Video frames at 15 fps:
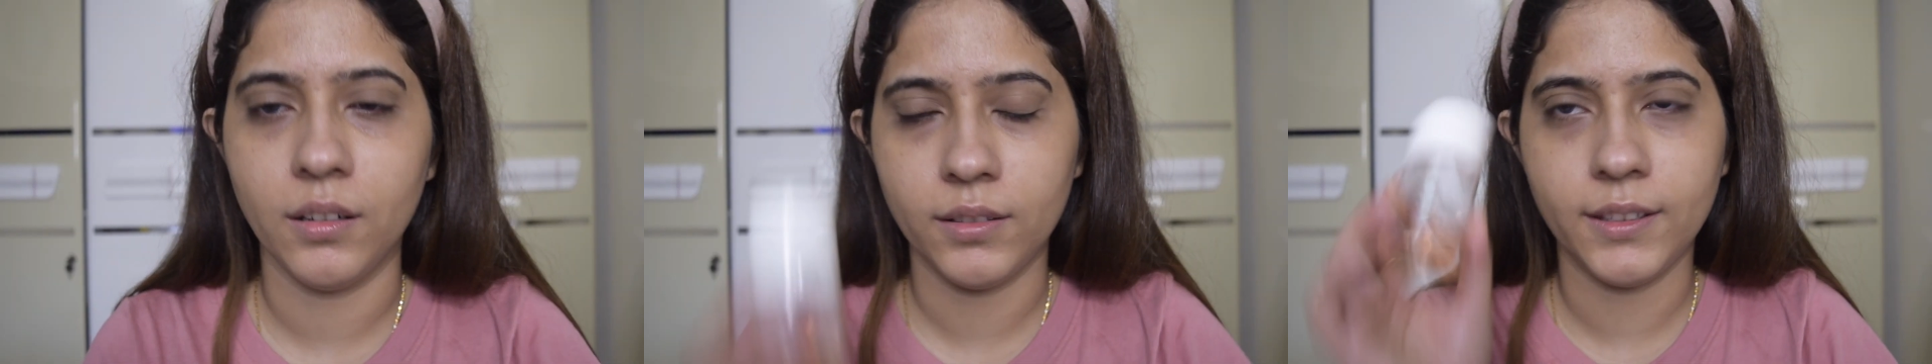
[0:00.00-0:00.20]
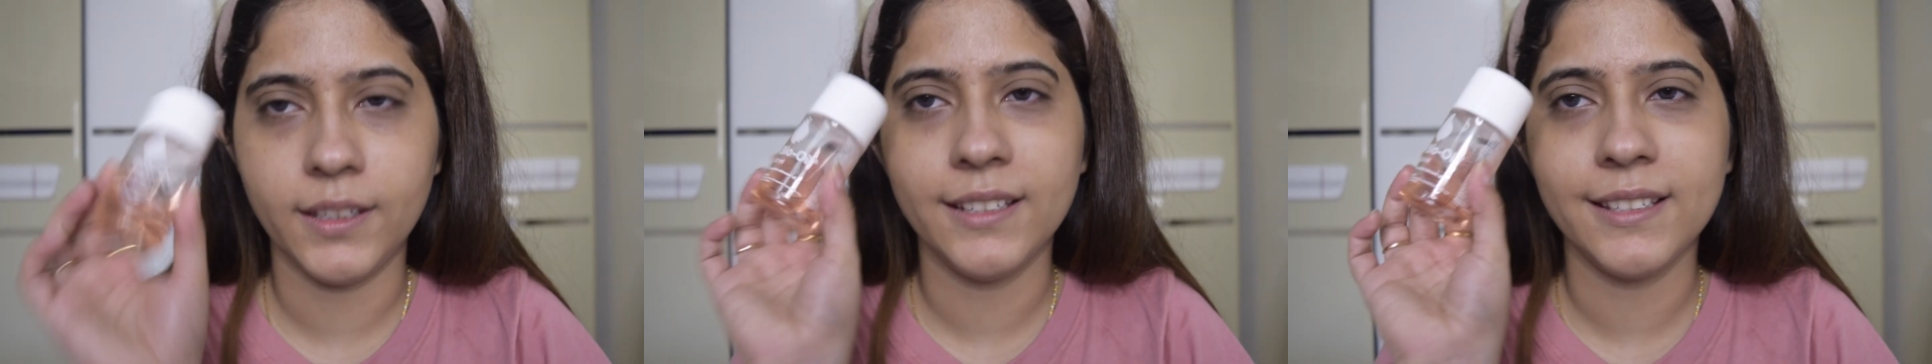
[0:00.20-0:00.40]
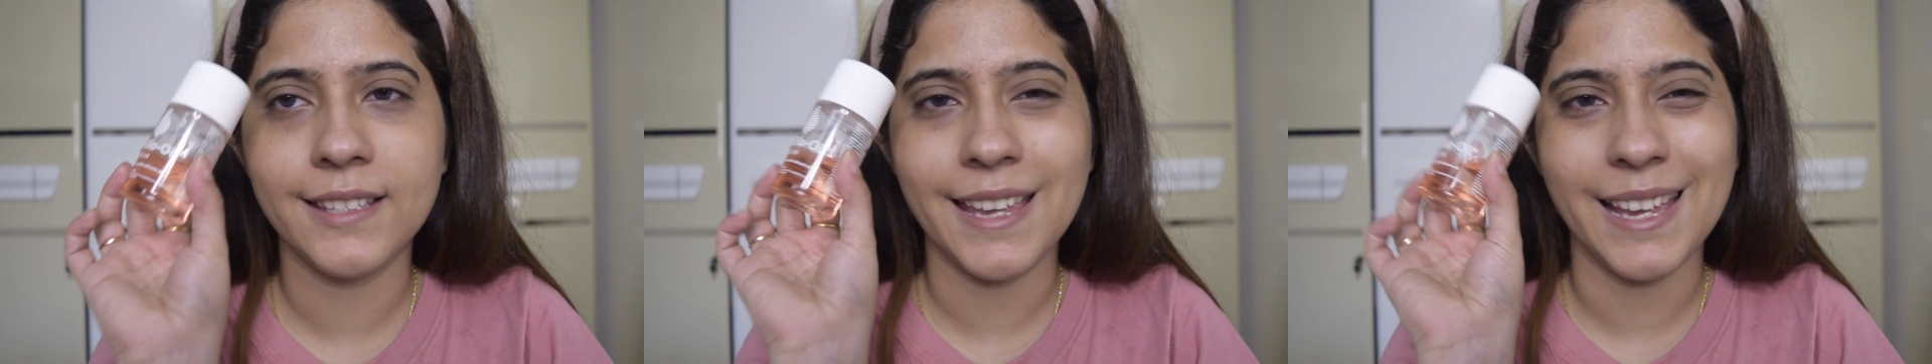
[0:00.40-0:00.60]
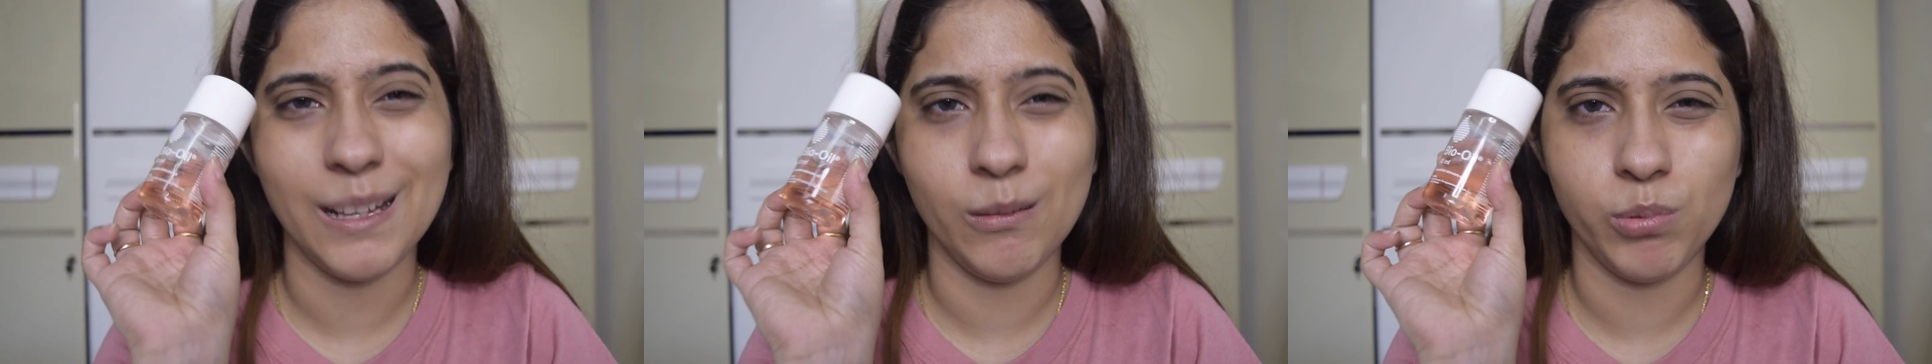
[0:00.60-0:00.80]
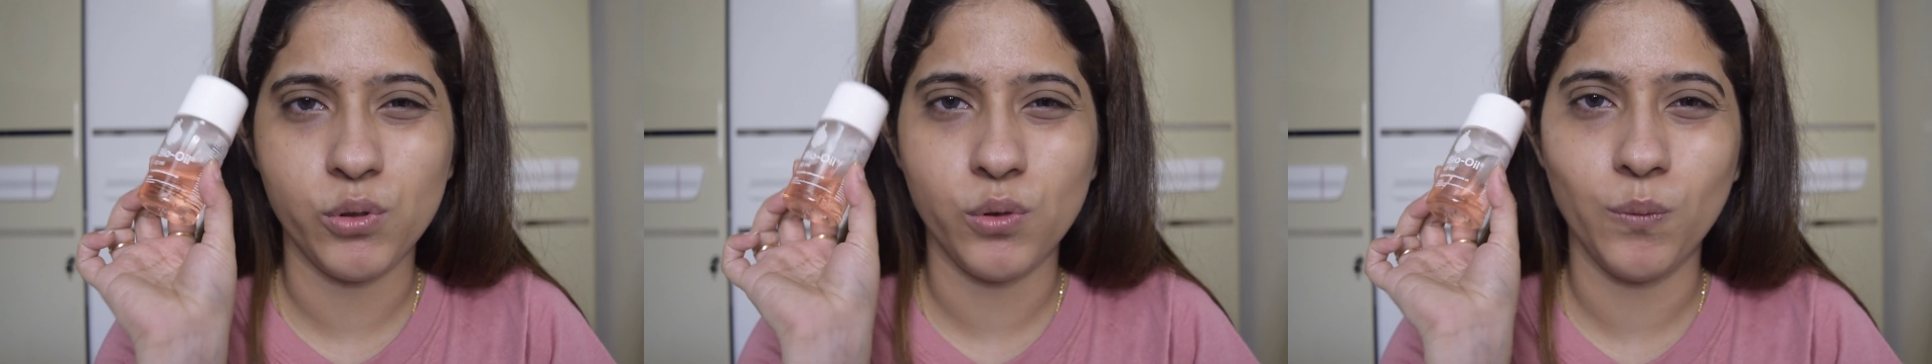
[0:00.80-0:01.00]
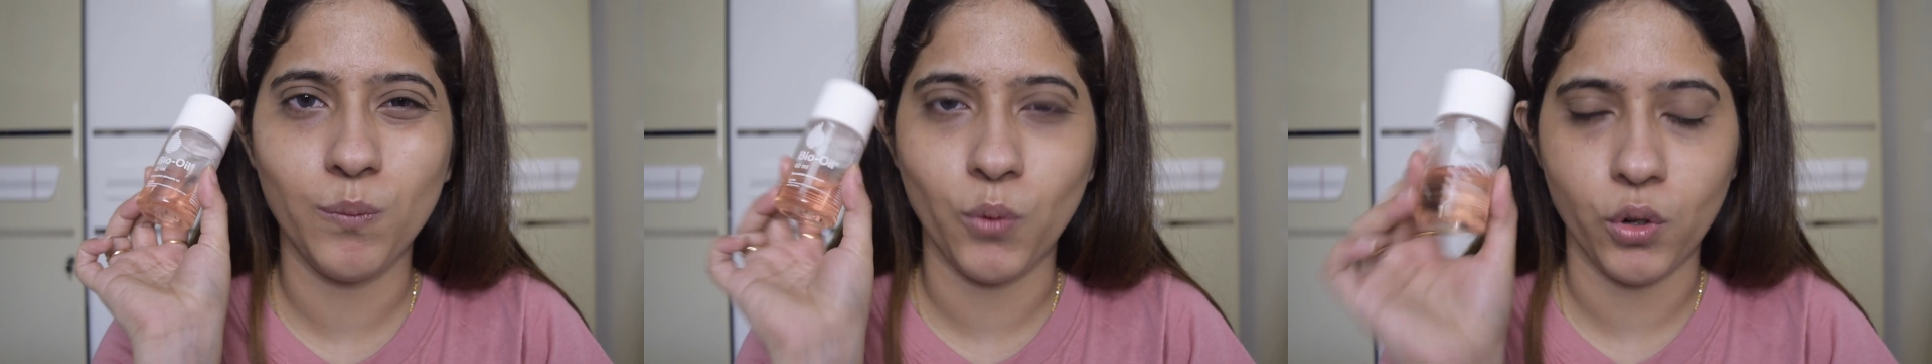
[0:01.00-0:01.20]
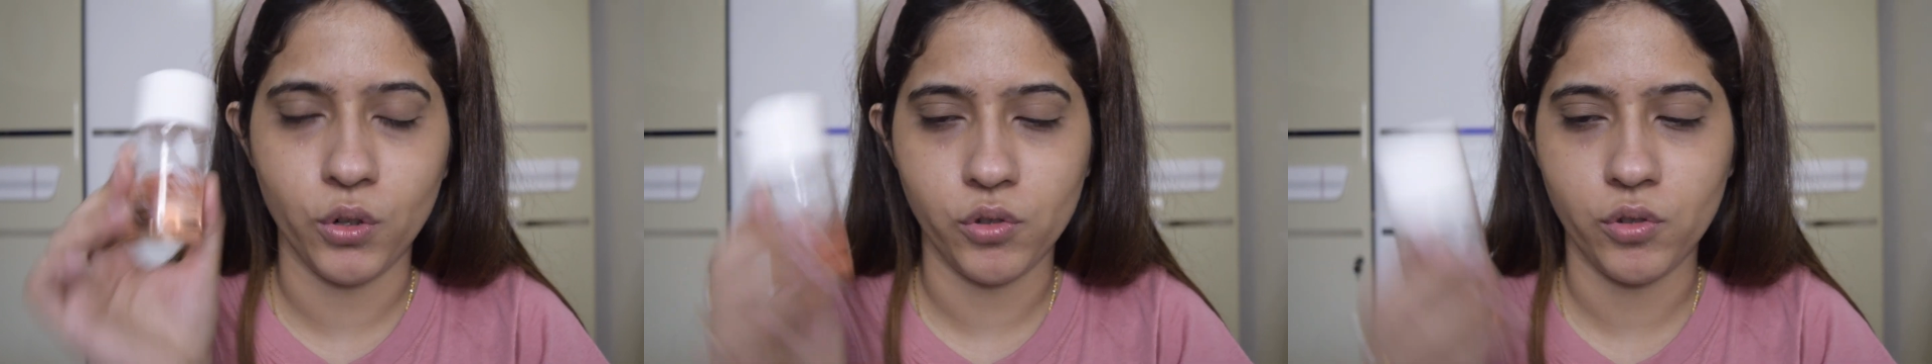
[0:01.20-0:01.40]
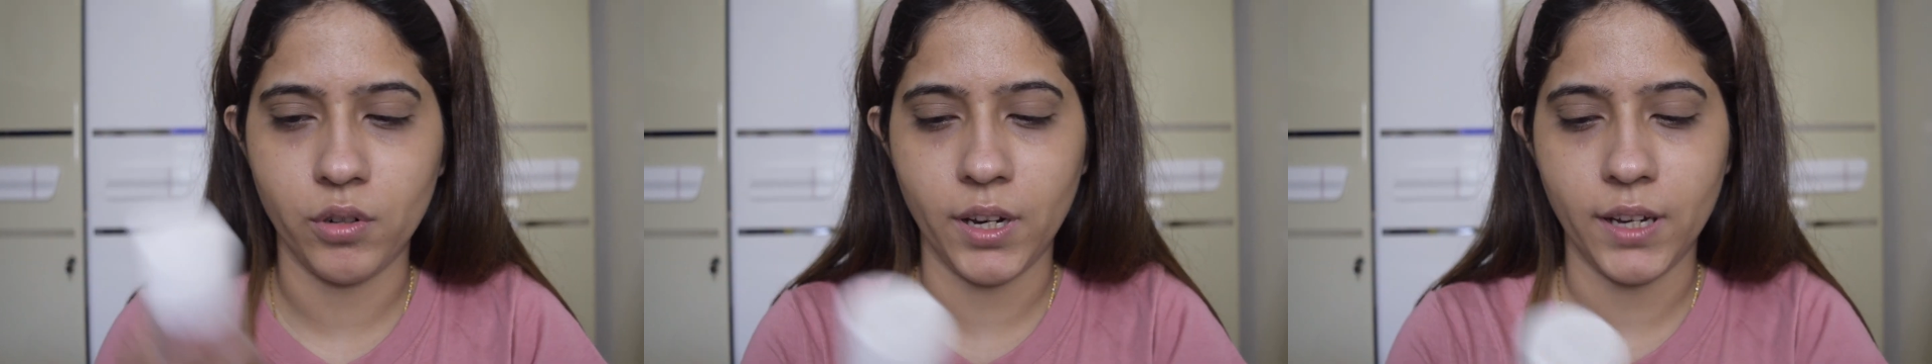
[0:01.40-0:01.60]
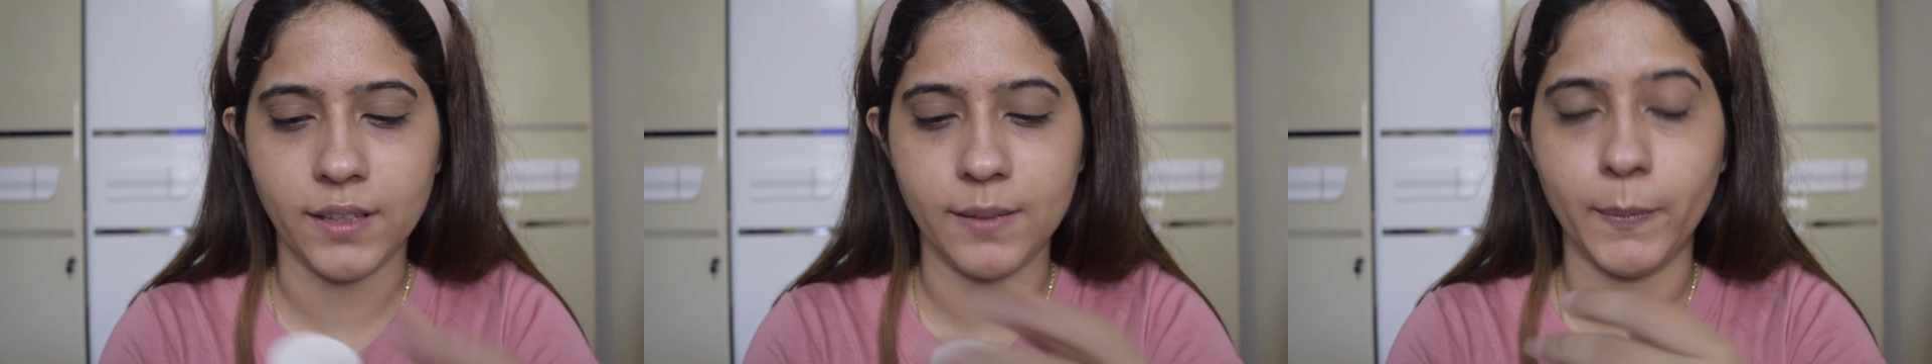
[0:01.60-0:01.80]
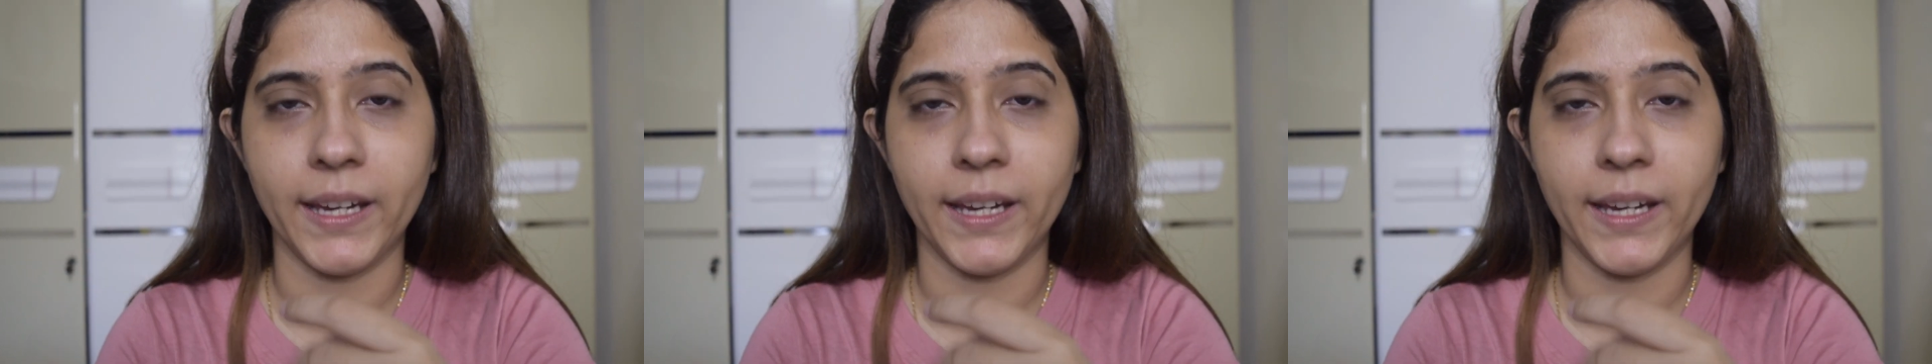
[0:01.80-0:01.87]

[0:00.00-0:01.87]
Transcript: This helps to moisturize